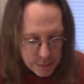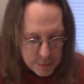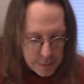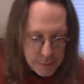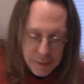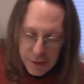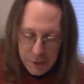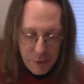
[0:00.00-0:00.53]

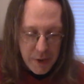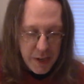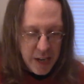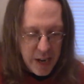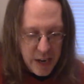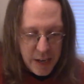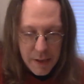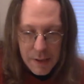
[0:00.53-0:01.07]
that's grade
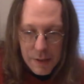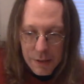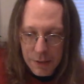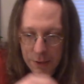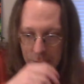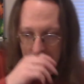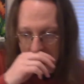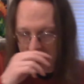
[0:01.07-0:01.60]
A,
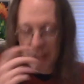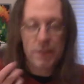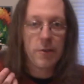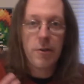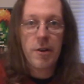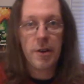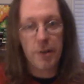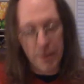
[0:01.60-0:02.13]
so that's a
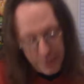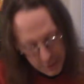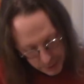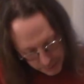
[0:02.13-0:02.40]
ground out to third.